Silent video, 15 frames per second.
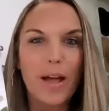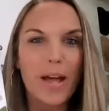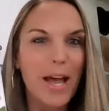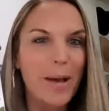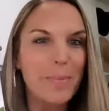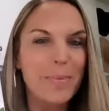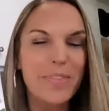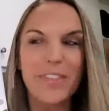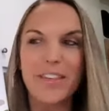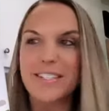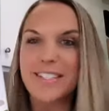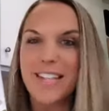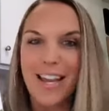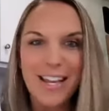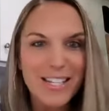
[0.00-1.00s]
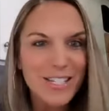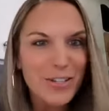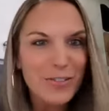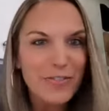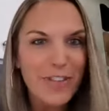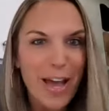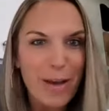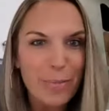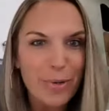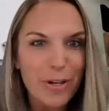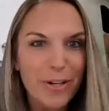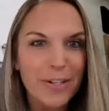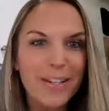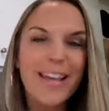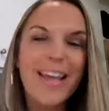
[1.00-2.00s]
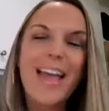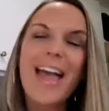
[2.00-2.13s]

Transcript: um, the science of fat burn,